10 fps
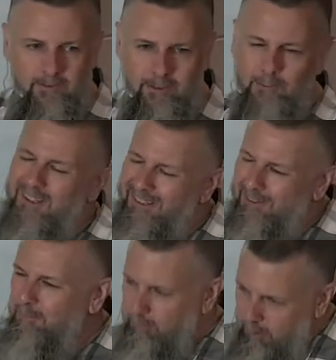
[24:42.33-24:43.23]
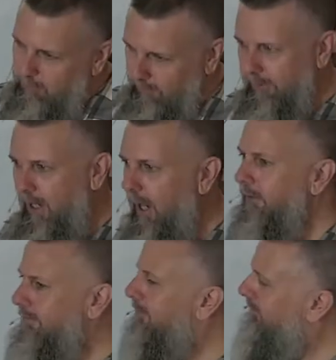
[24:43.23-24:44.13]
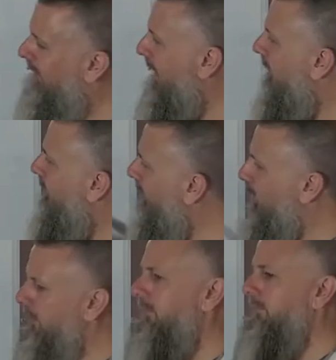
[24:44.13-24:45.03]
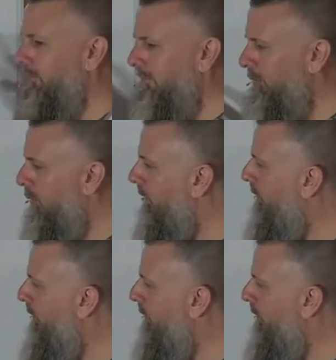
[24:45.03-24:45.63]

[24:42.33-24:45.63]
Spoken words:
Like, well, that's probably not the case. So we're going